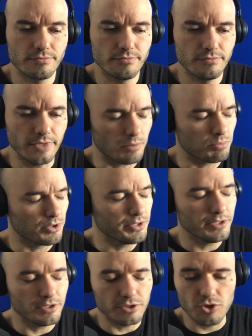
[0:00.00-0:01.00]
Yeah,
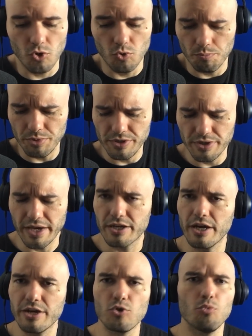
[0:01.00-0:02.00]
please don't be that
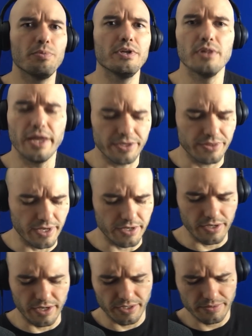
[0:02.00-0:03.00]
guy, don't be like that
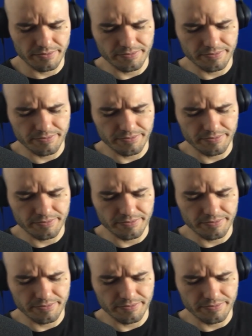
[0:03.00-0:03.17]
guy.